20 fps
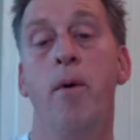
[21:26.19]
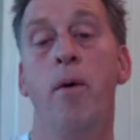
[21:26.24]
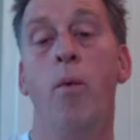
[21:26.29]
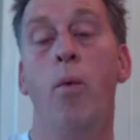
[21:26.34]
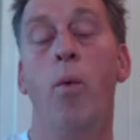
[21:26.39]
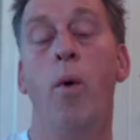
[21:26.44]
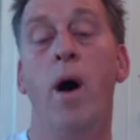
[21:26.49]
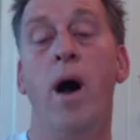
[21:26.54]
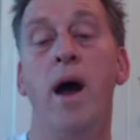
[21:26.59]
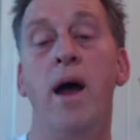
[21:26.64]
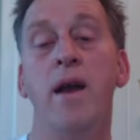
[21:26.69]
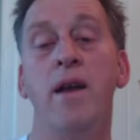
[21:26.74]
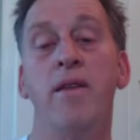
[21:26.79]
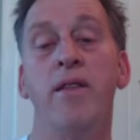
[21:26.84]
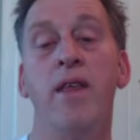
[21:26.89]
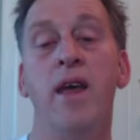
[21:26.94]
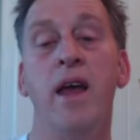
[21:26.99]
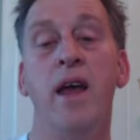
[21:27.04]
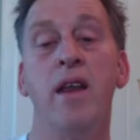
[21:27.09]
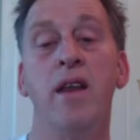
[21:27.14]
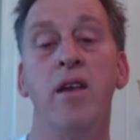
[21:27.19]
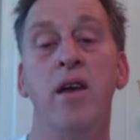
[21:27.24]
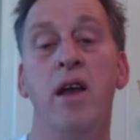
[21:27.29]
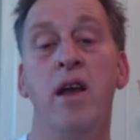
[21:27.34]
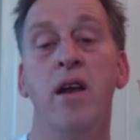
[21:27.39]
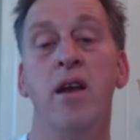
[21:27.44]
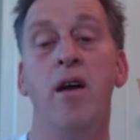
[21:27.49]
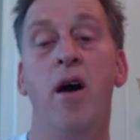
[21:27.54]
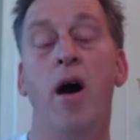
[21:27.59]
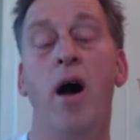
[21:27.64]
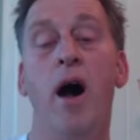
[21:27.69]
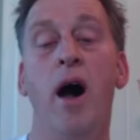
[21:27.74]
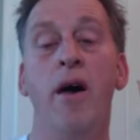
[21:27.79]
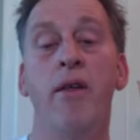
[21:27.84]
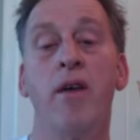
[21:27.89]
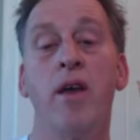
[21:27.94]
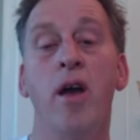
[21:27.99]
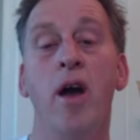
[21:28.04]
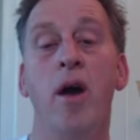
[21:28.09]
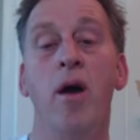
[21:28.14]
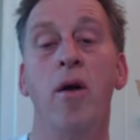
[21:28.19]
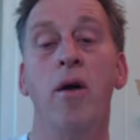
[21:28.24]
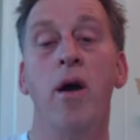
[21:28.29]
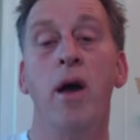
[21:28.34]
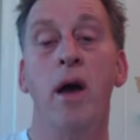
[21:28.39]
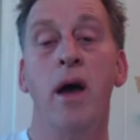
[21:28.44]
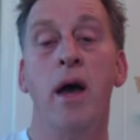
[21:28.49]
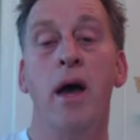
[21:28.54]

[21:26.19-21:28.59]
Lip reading: white, then you can either go